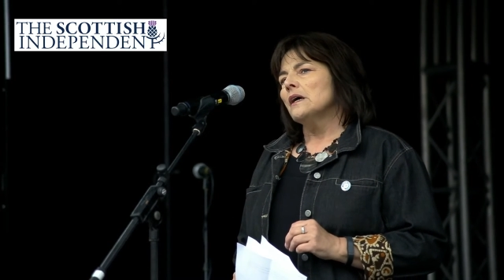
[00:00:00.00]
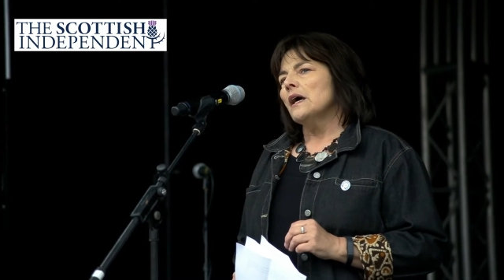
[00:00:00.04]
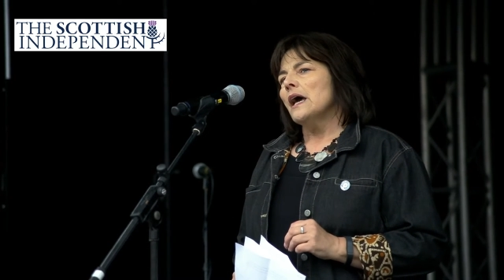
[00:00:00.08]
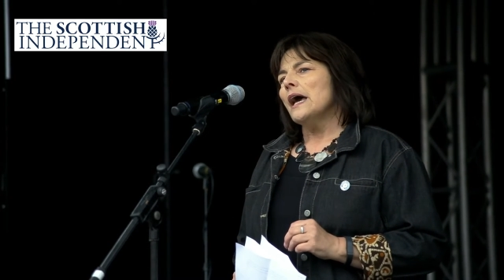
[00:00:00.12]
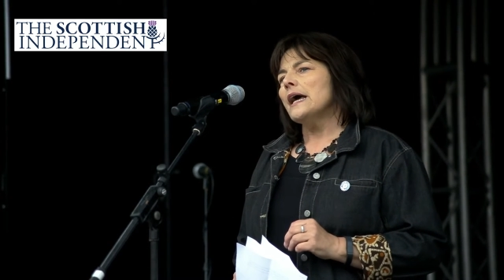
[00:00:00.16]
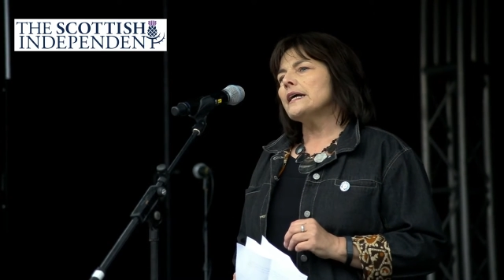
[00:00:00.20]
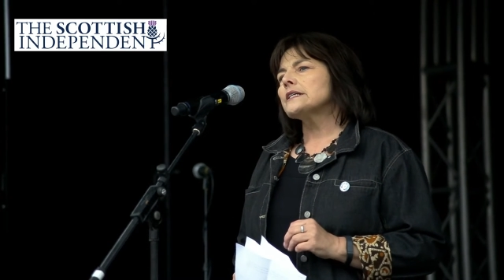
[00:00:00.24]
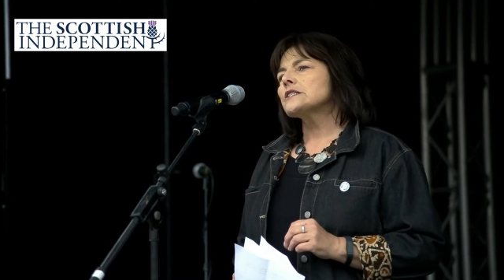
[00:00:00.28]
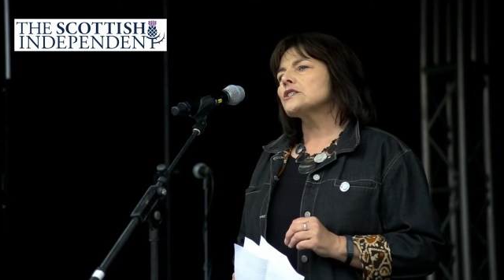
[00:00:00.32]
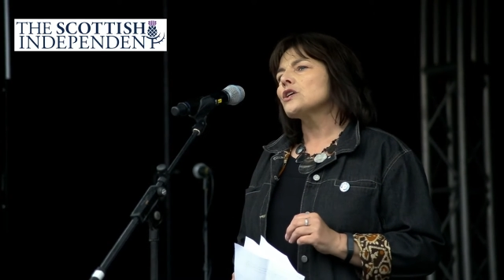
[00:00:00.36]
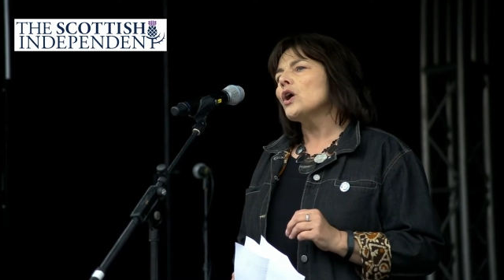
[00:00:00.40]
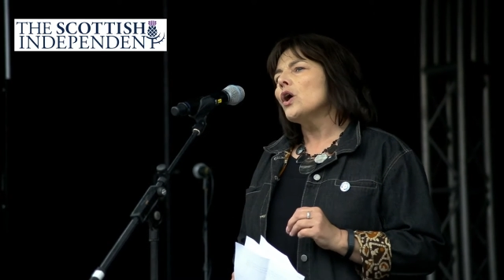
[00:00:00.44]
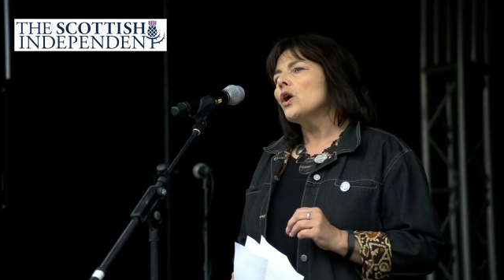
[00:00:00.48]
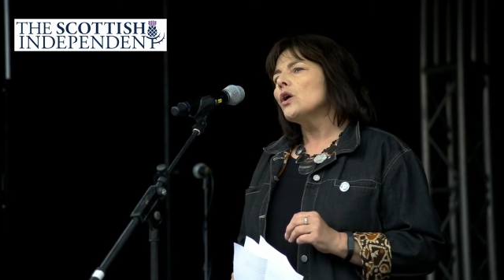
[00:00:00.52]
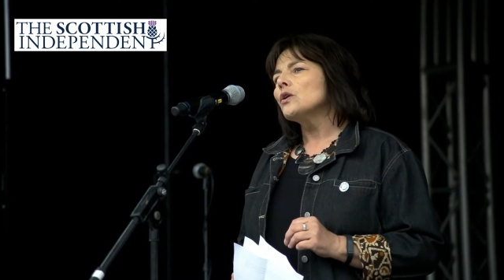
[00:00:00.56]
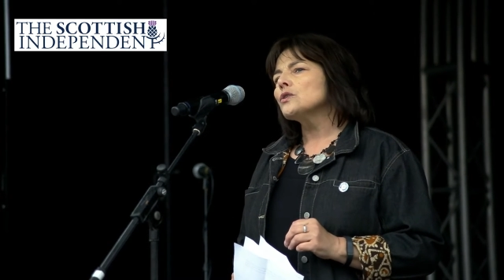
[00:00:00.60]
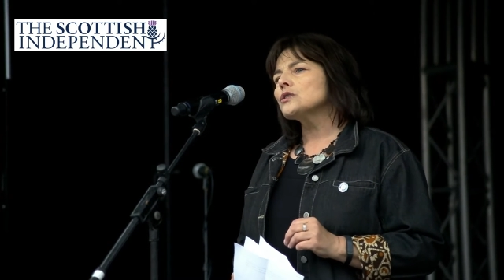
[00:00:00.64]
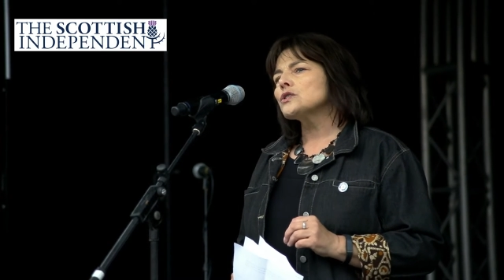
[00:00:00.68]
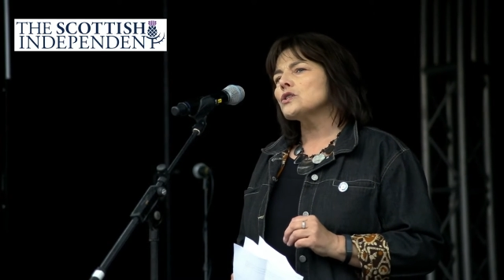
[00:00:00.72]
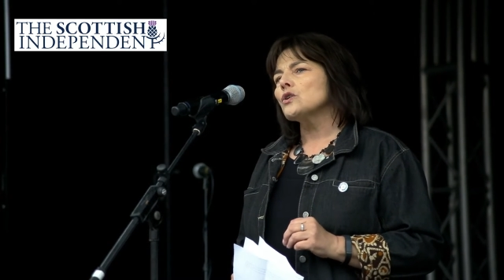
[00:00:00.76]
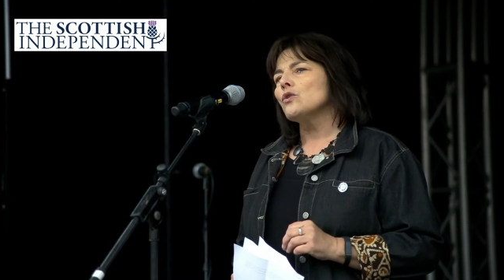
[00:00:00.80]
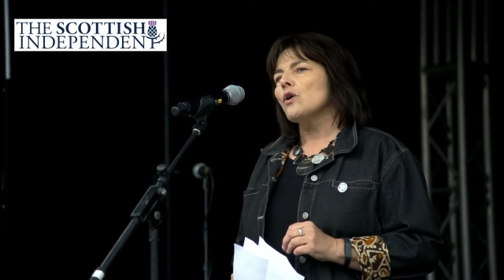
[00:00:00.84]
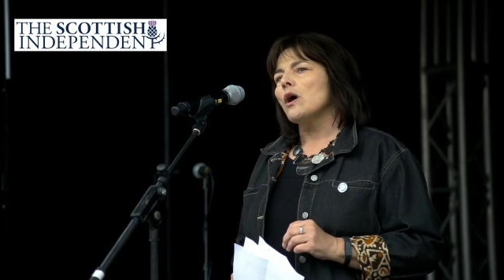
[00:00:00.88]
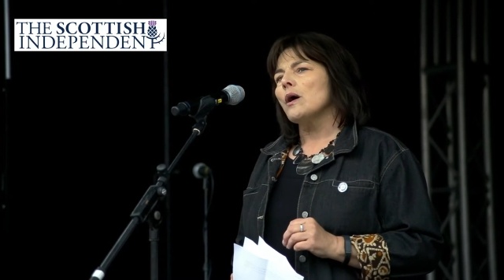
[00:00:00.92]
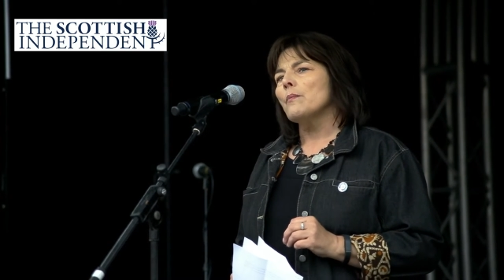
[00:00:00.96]
It's
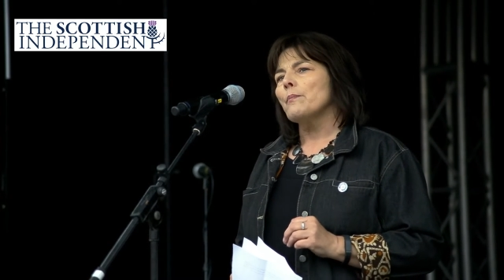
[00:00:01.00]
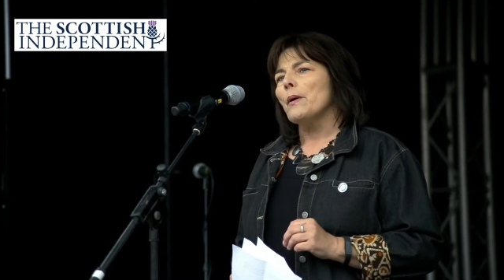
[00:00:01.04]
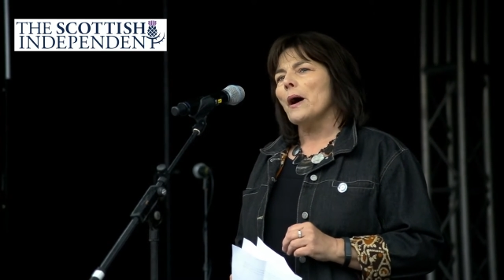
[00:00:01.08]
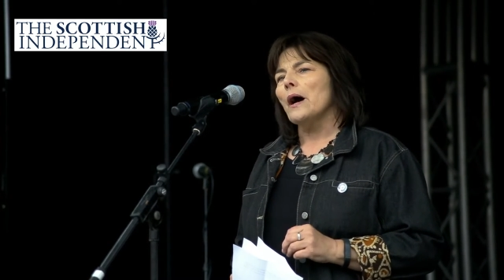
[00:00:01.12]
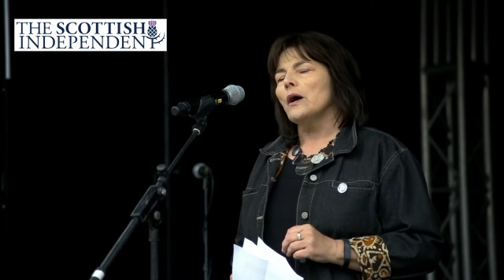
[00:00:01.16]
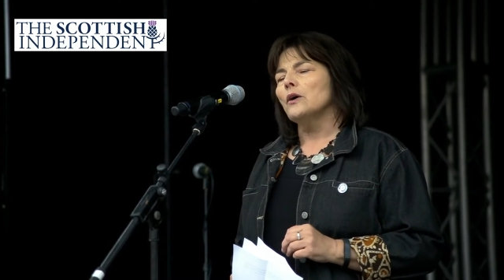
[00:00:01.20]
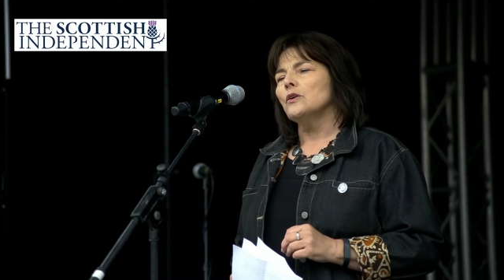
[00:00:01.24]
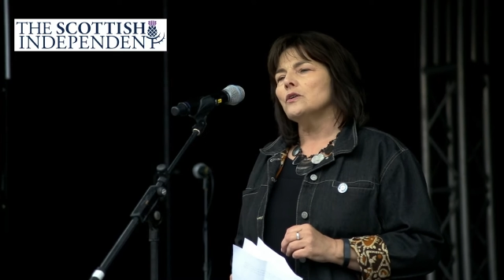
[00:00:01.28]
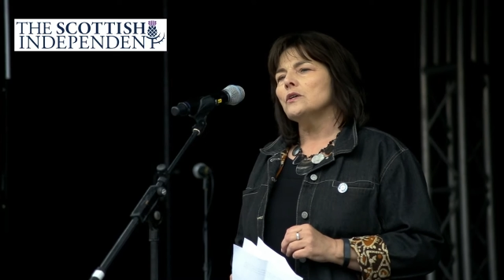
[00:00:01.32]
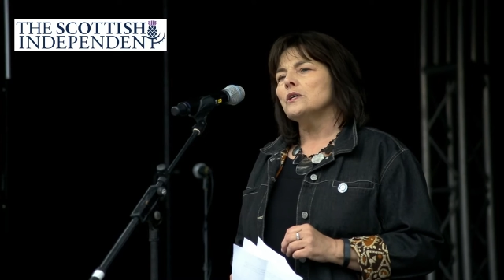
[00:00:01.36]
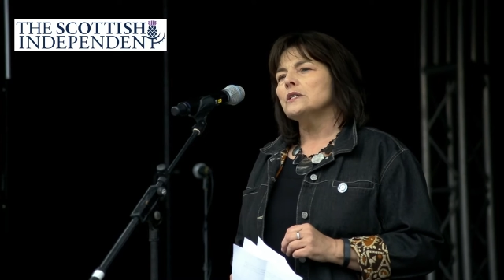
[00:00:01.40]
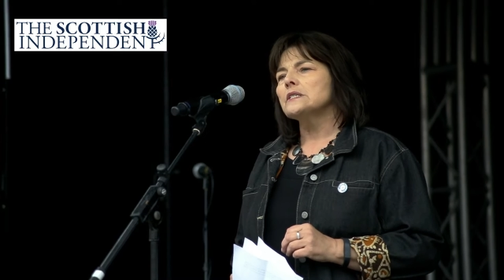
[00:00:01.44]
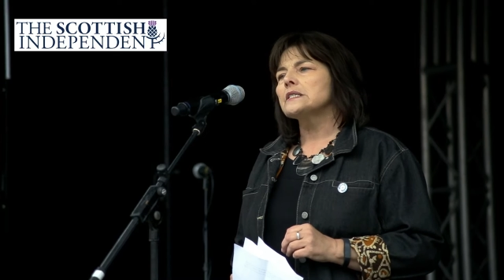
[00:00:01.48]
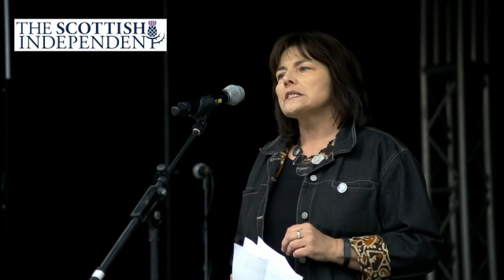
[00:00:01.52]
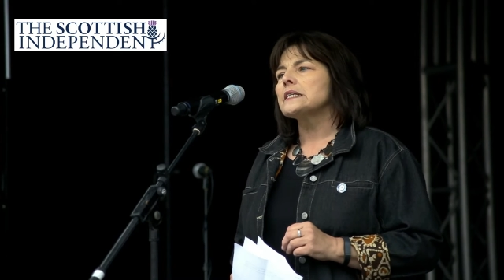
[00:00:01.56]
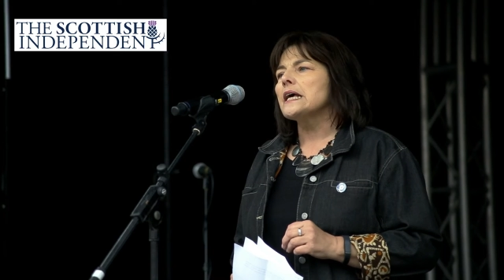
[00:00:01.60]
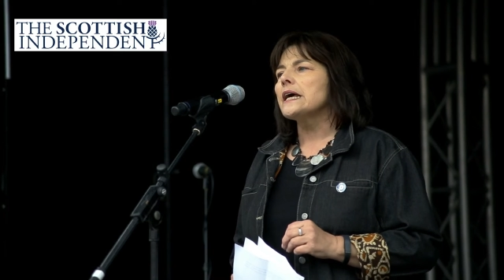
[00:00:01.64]
also about